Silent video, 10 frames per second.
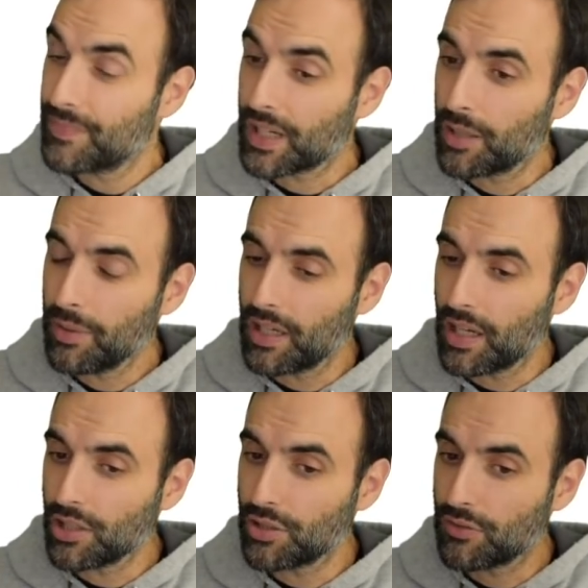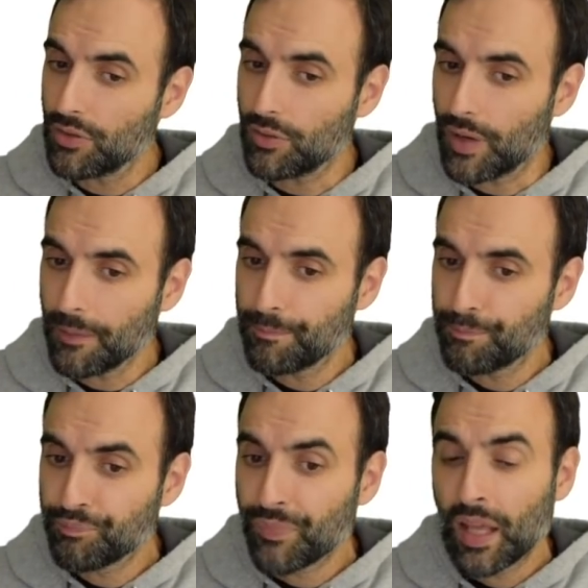That could be an issue too, right?
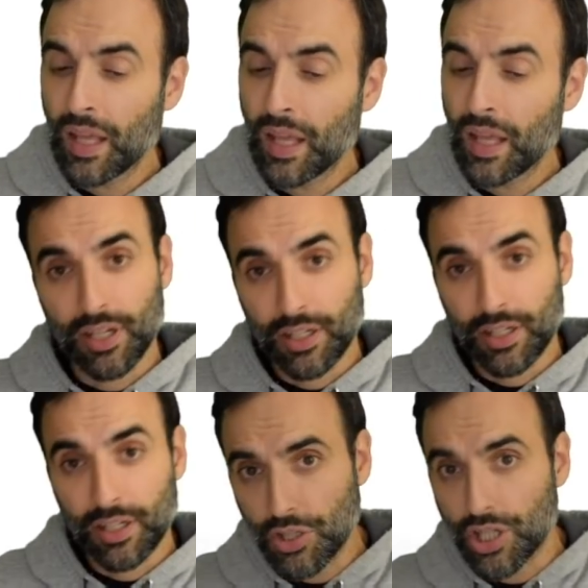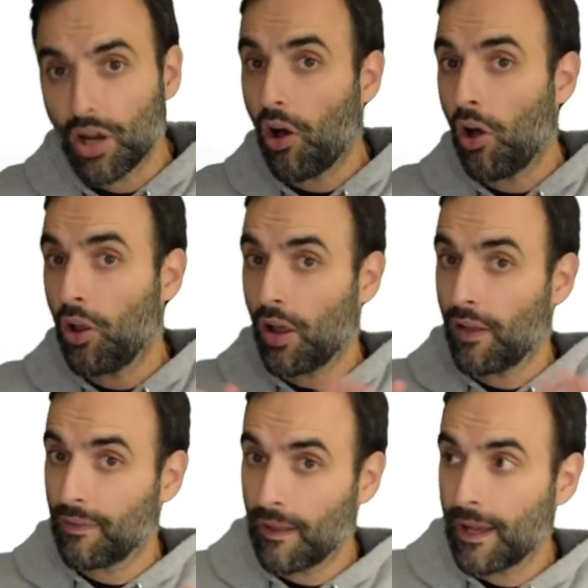Pure technology, all
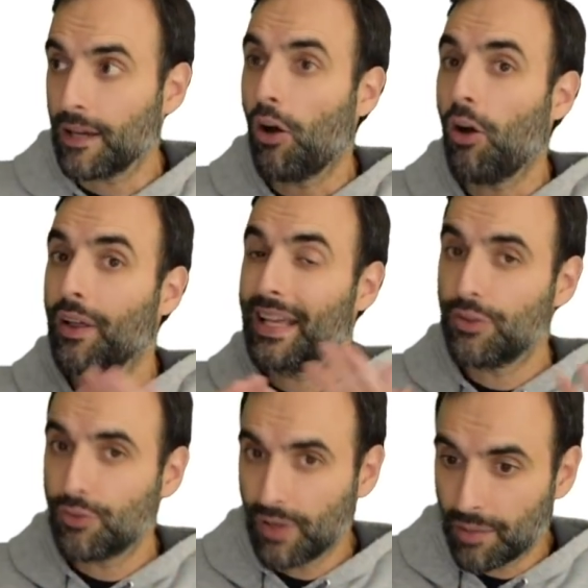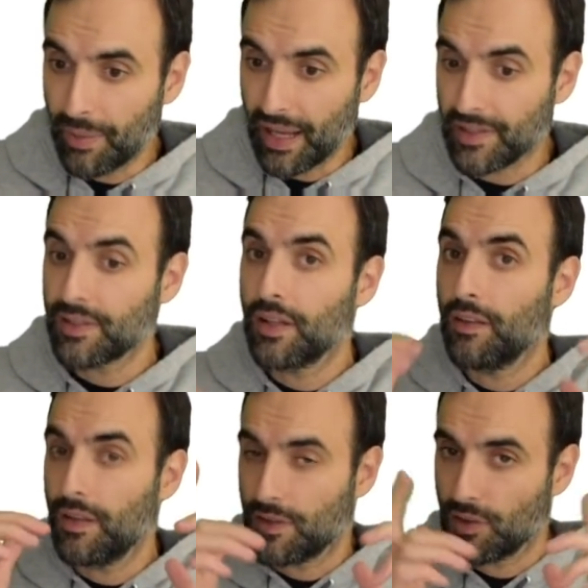online, all internet-based.
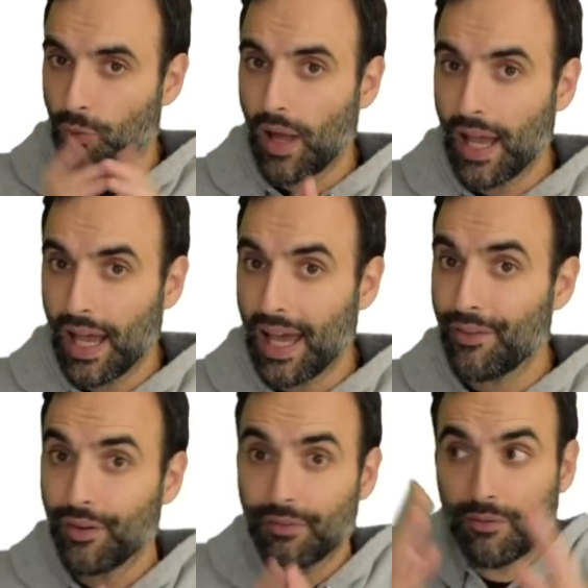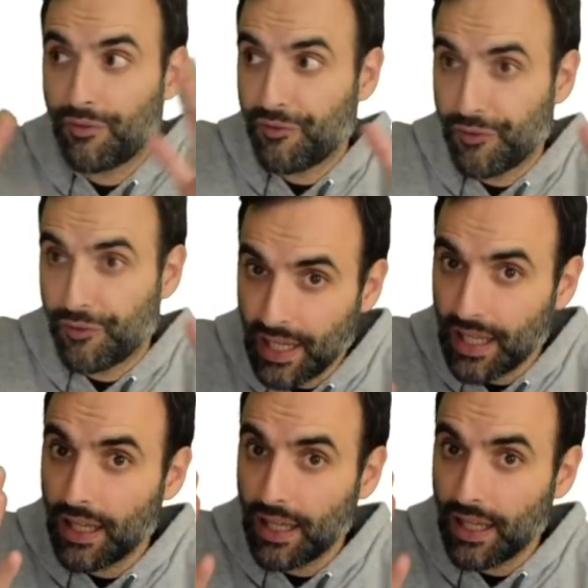This is why I have a
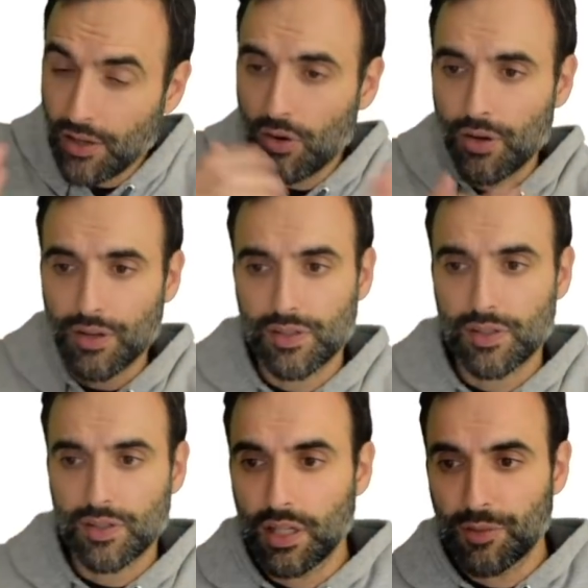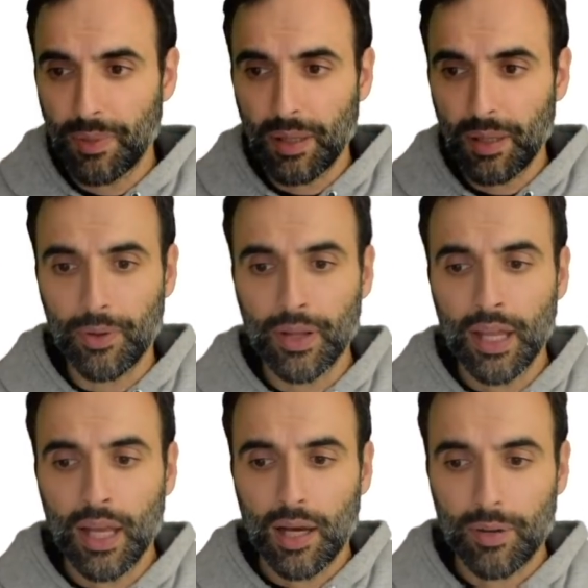free e-course to teach people
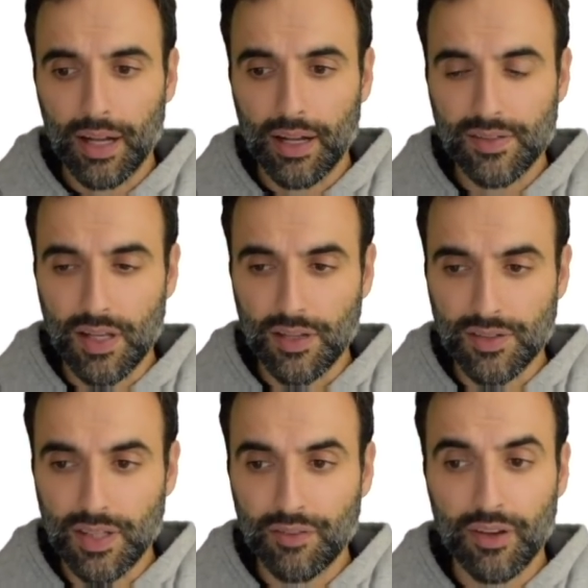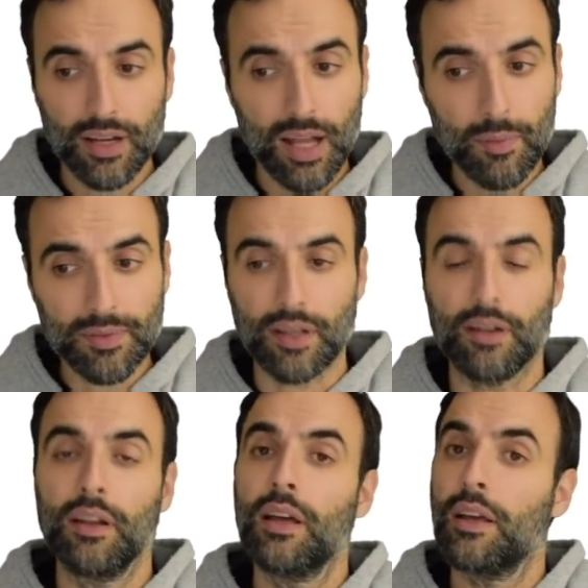about how to sell stuff on Amazon.